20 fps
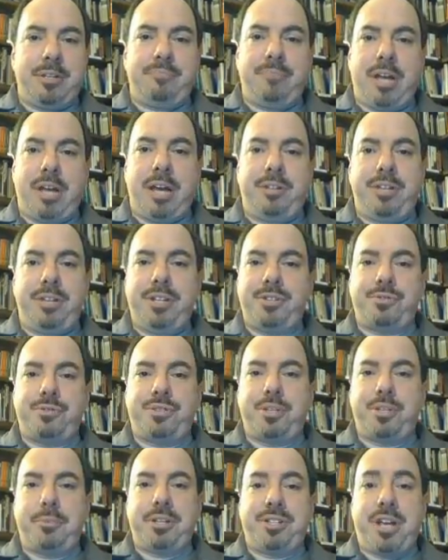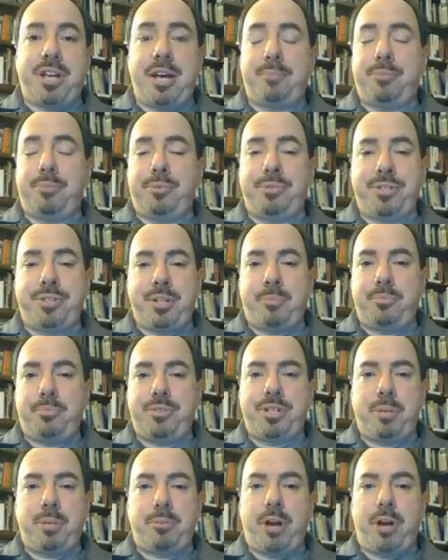And these are some examples.
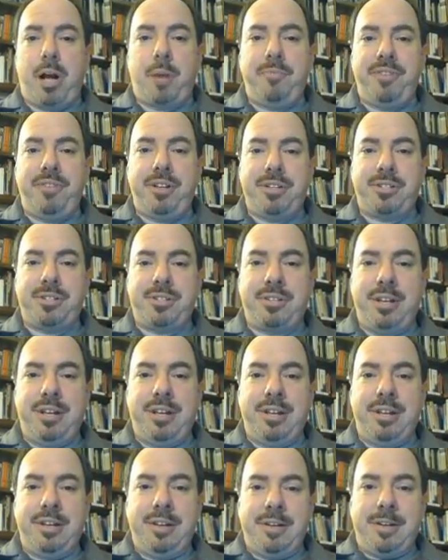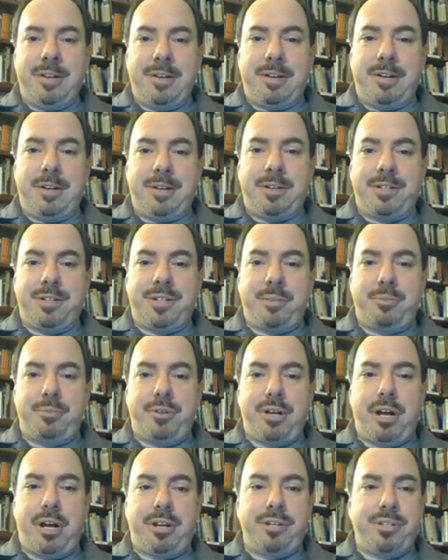Some are obvious. Some are
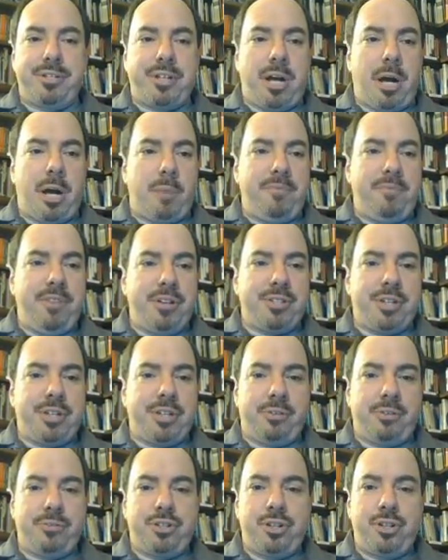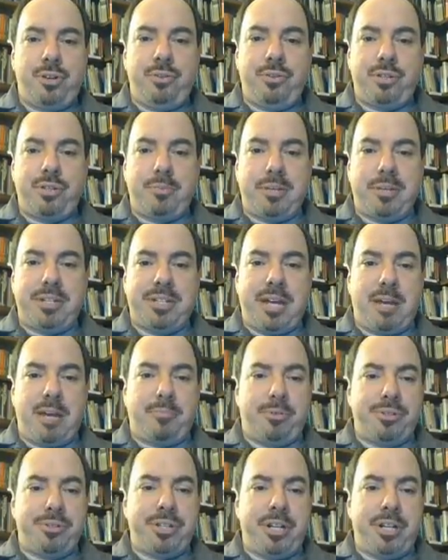not as obvious. I'll show you some
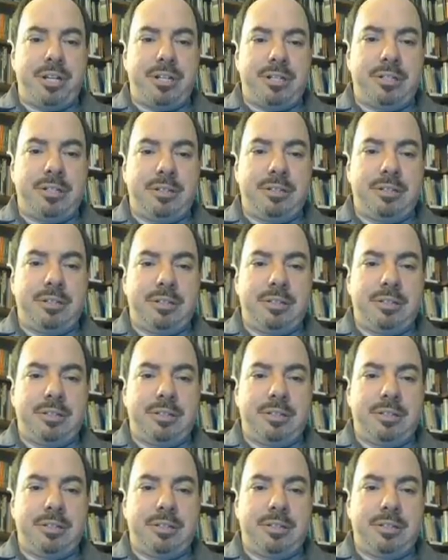examples here.